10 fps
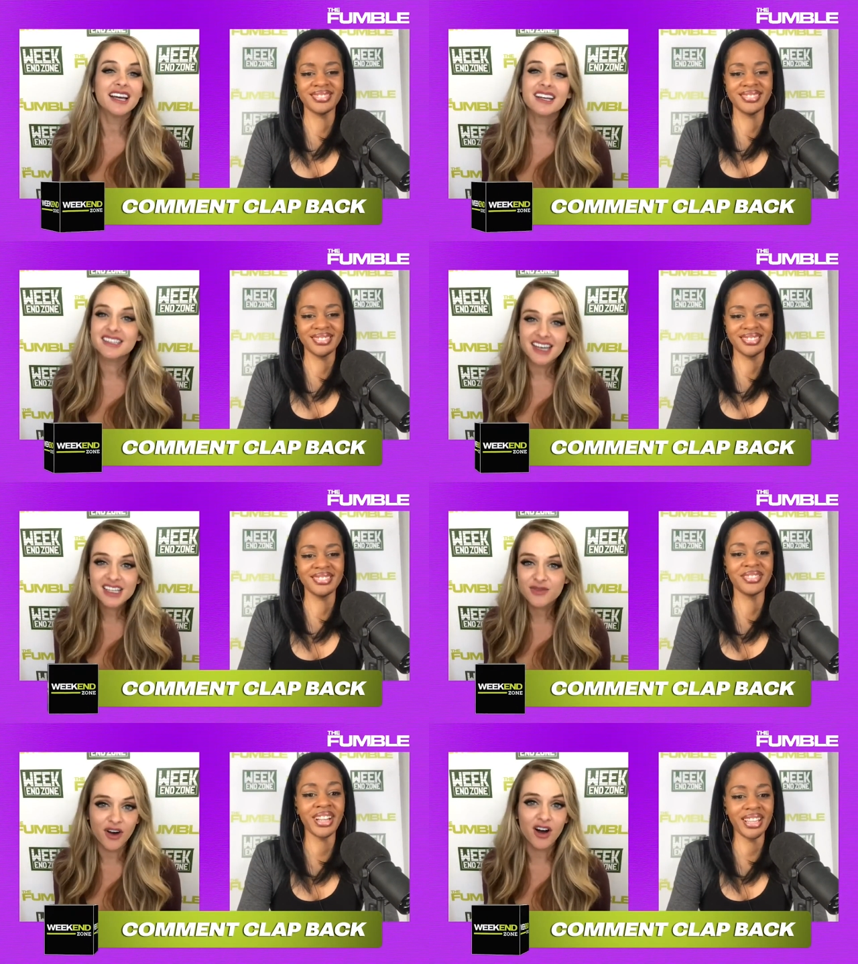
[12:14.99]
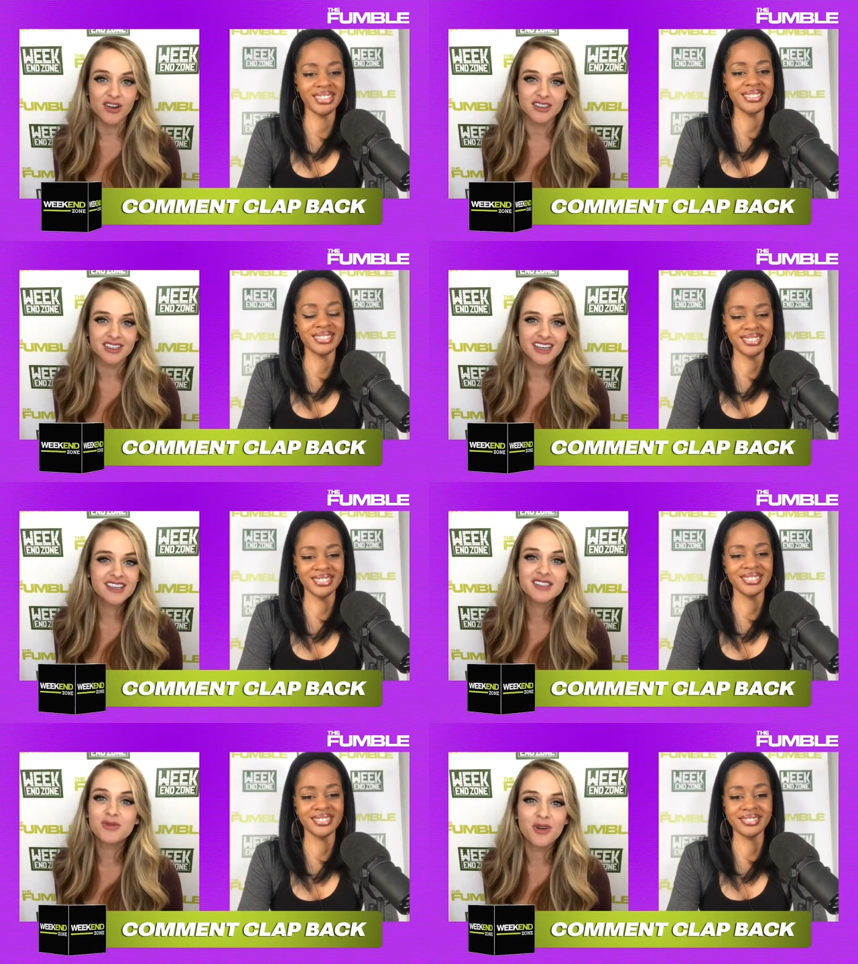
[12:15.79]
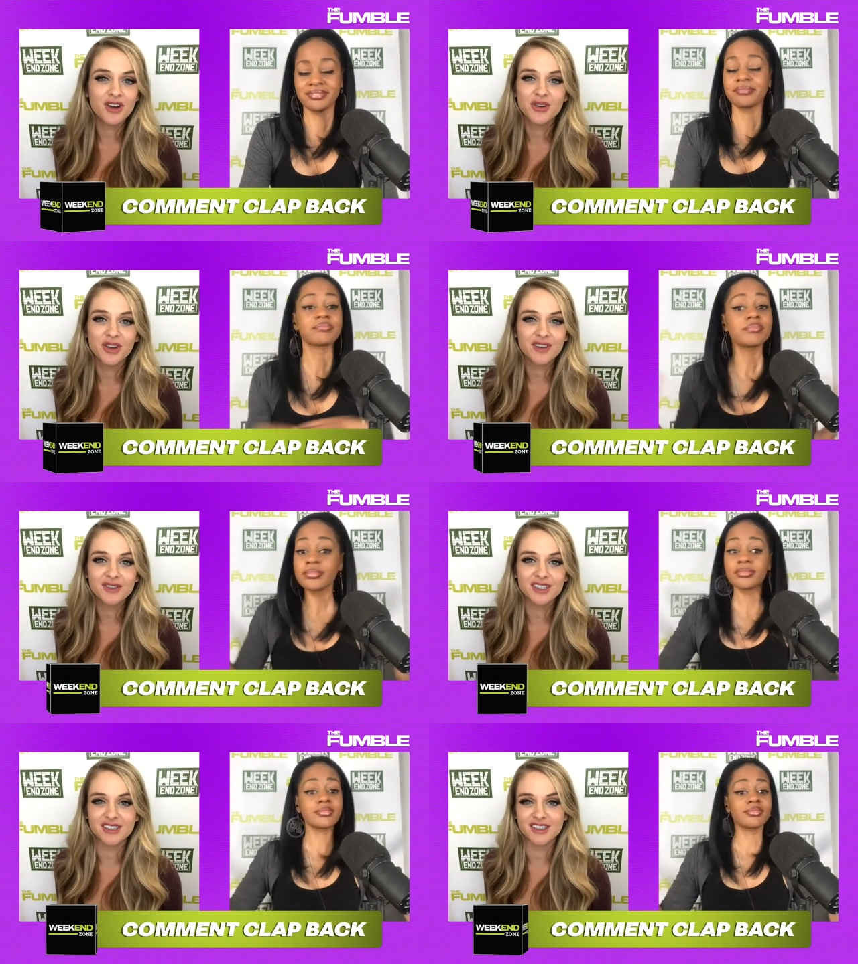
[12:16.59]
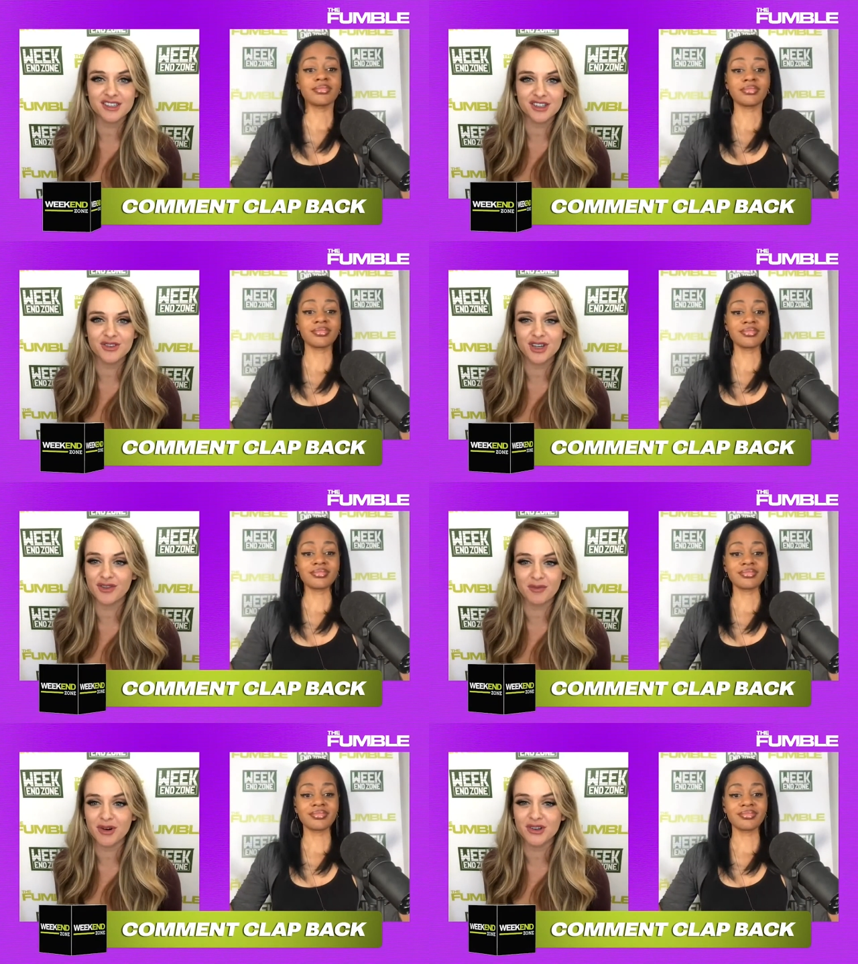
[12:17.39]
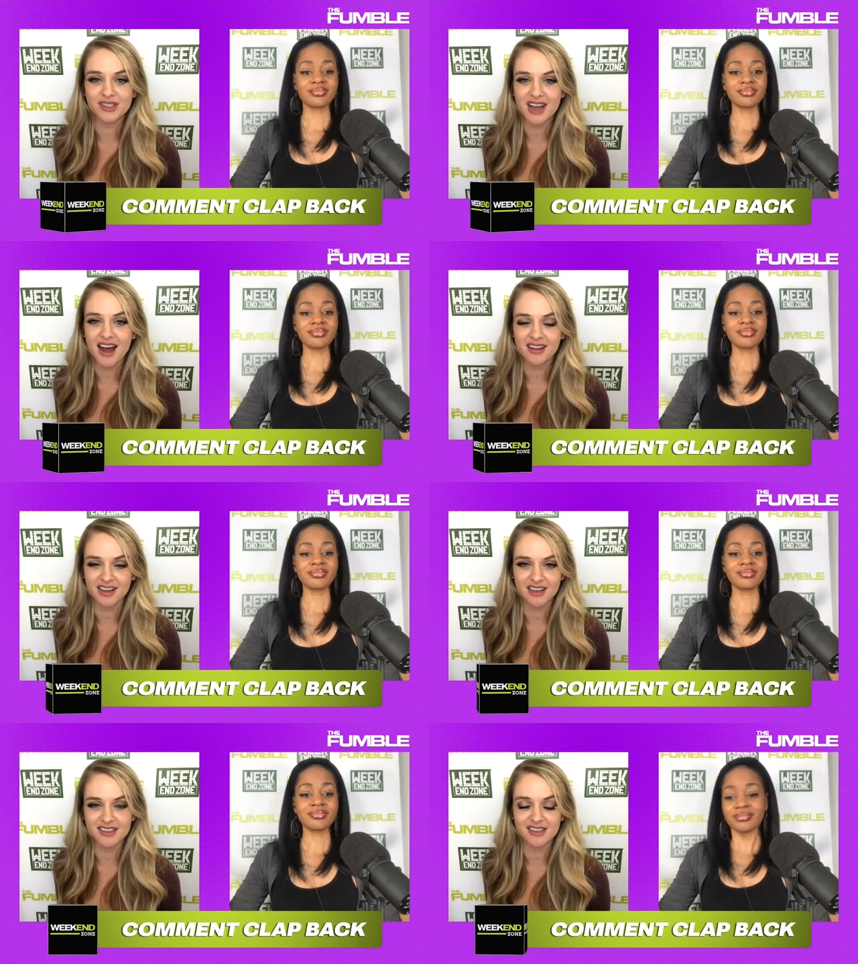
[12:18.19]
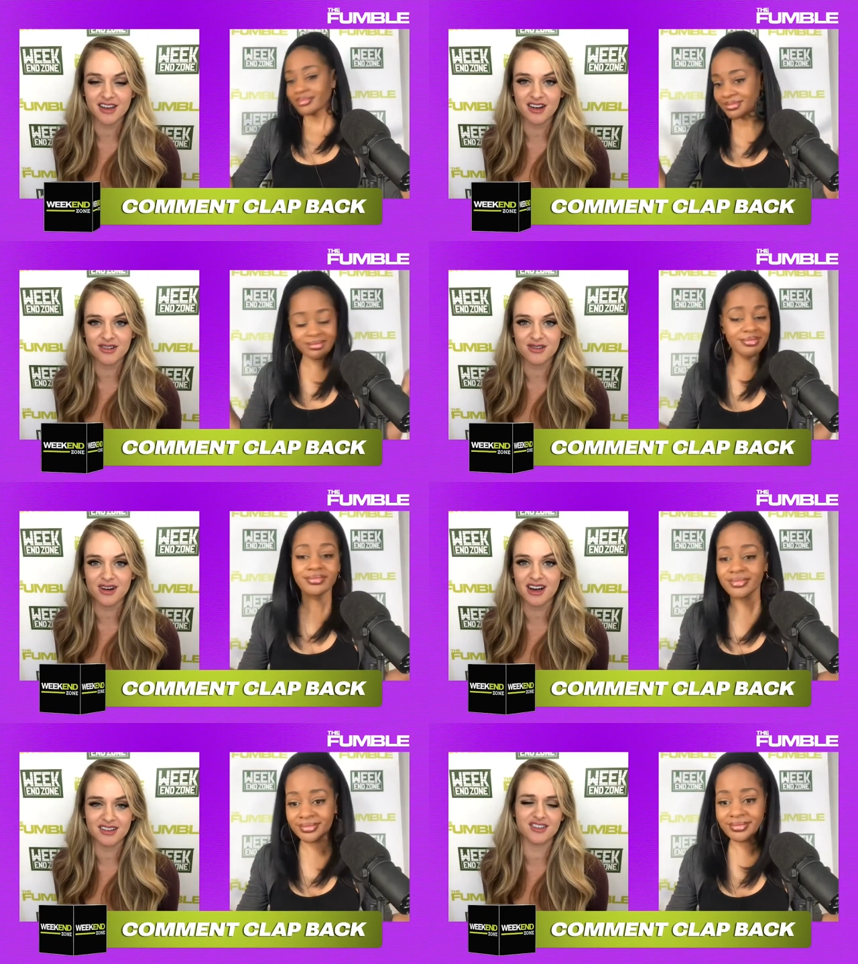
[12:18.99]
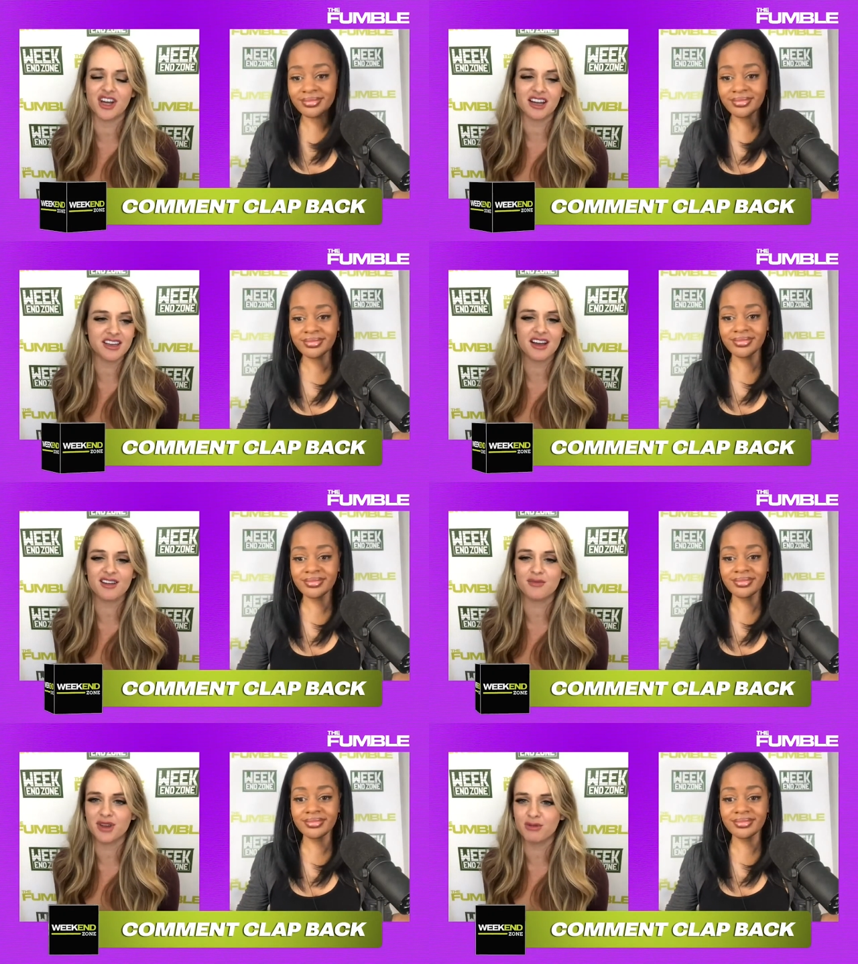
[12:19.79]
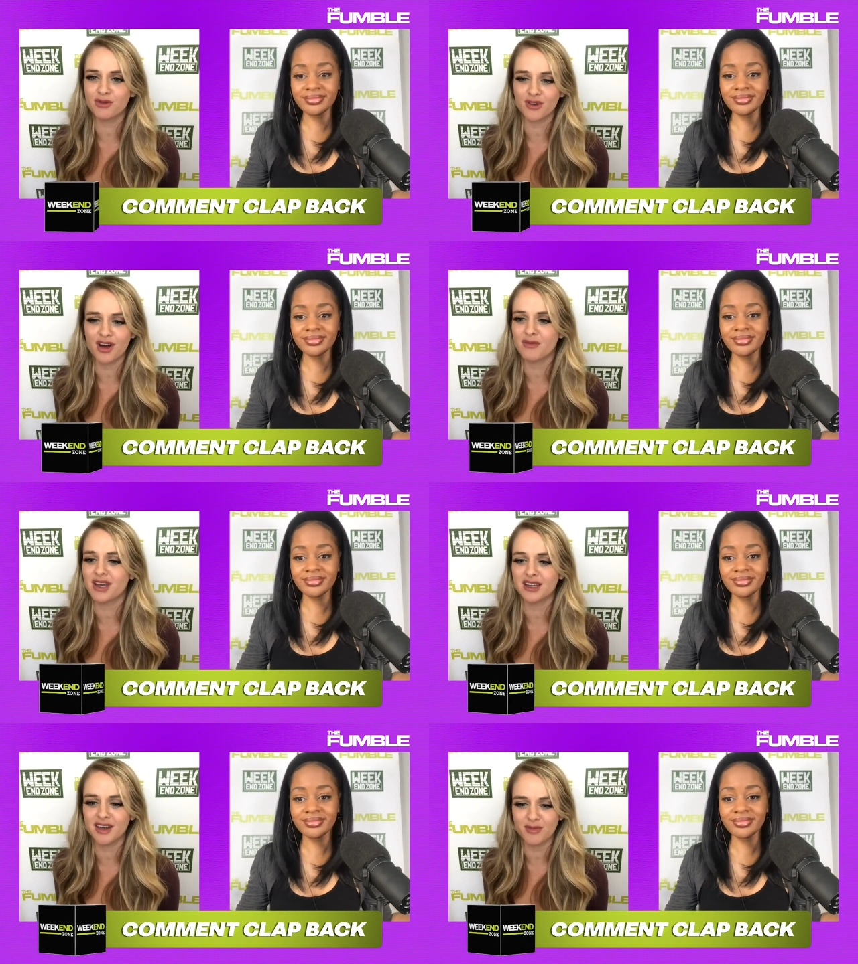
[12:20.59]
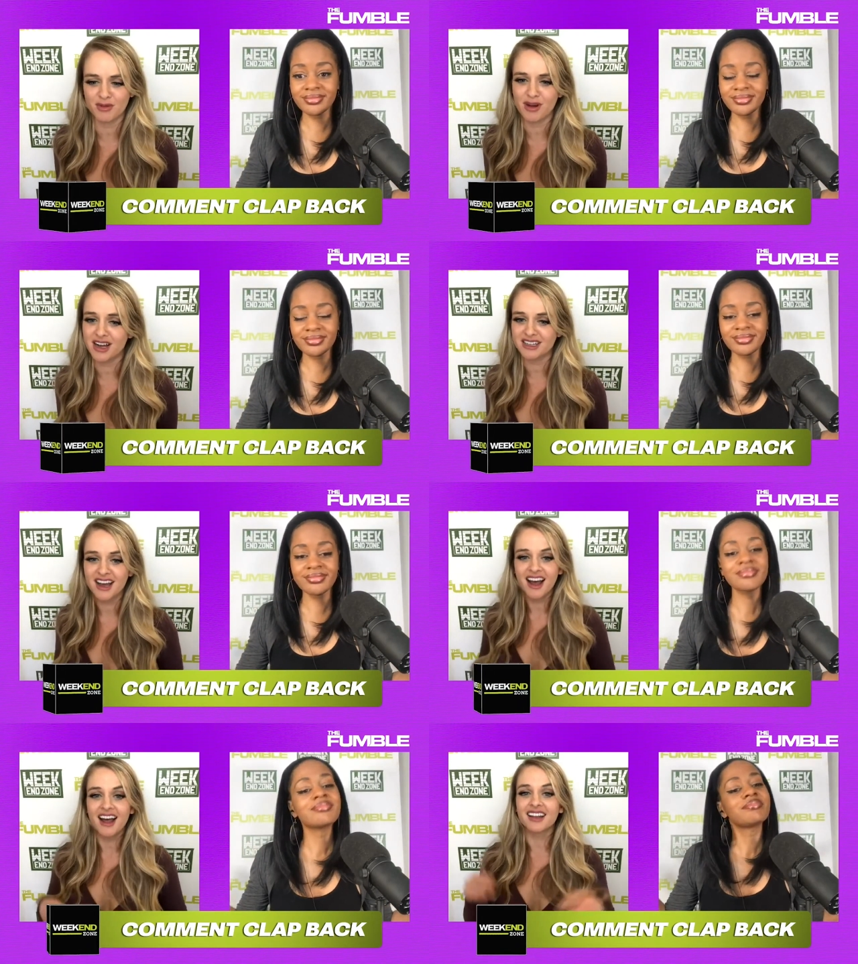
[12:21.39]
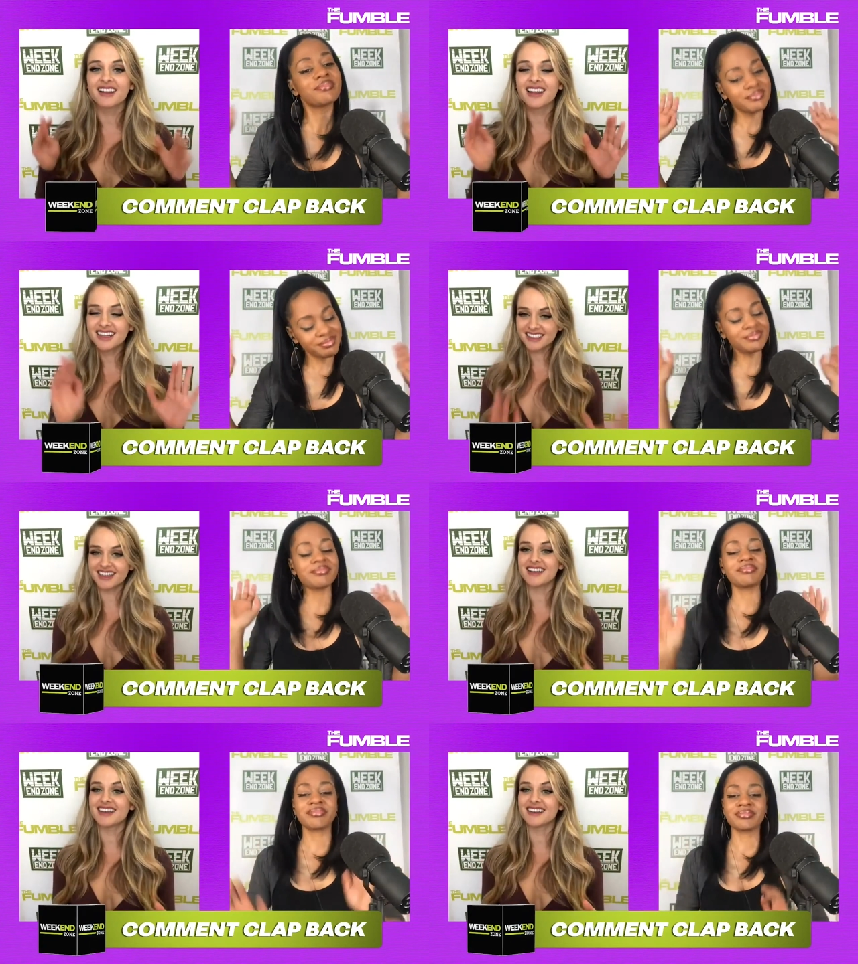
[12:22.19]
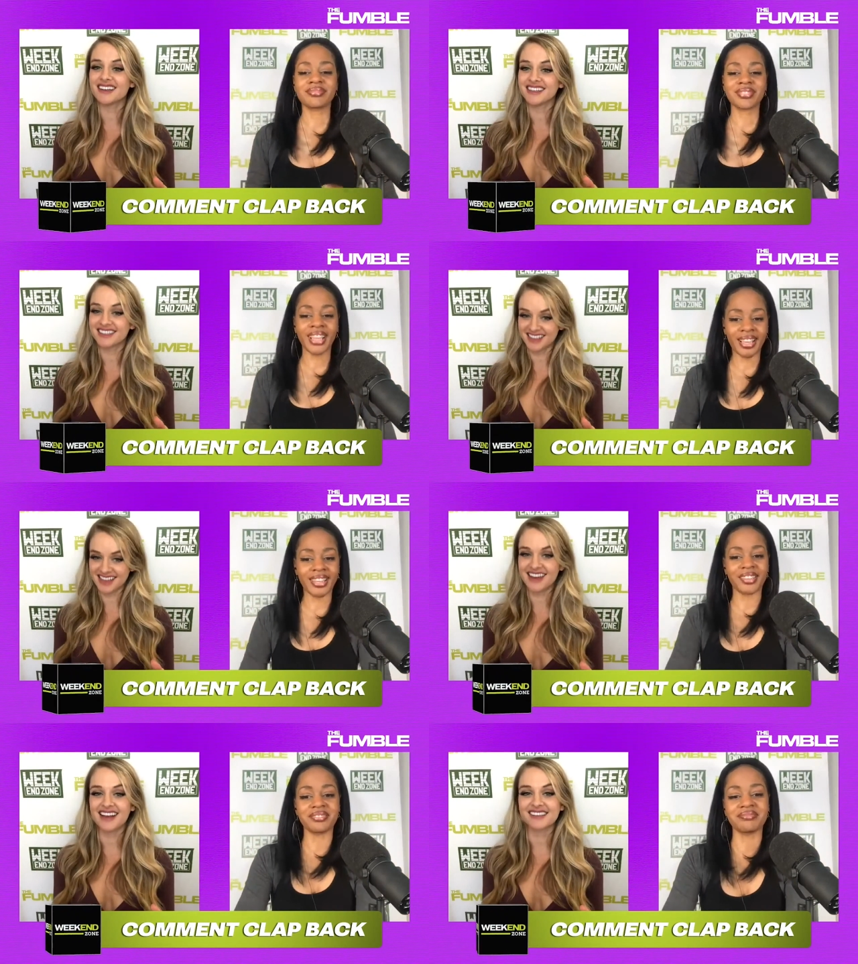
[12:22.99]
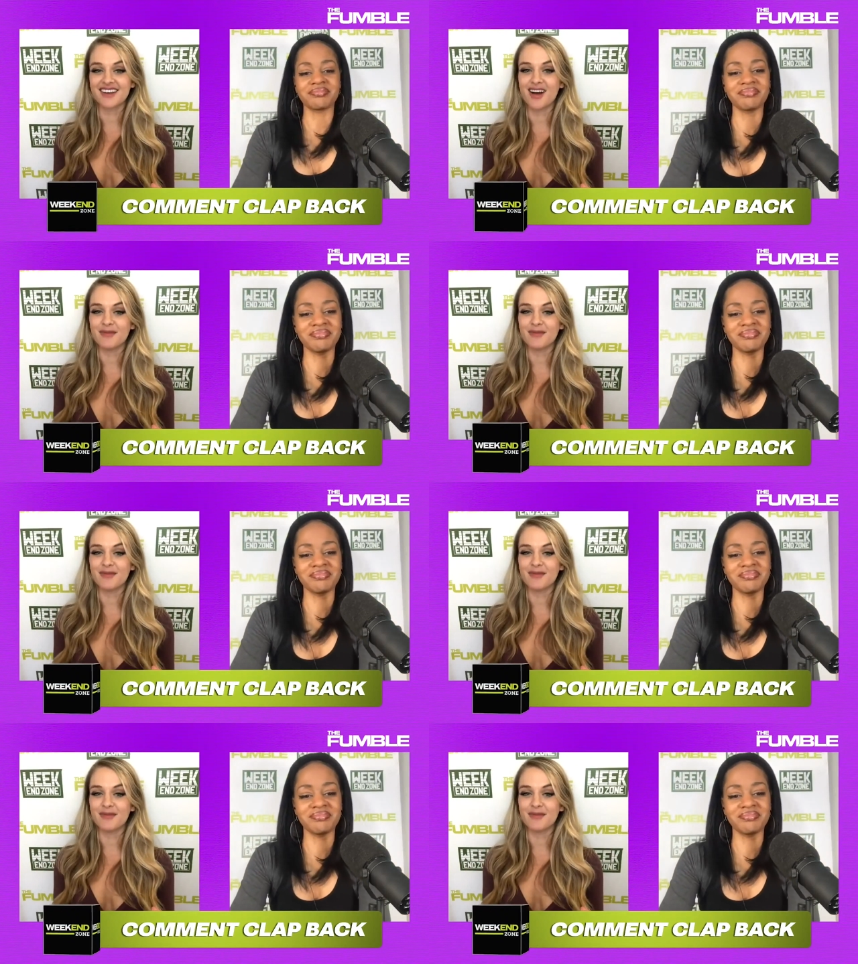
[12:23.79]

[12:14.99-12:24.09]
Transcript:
Speaker 1: It's his right. fault. He's the one who gives us these two different personalities. So, Jackie, I don't blame you for not making up your mind. Let's get in to the next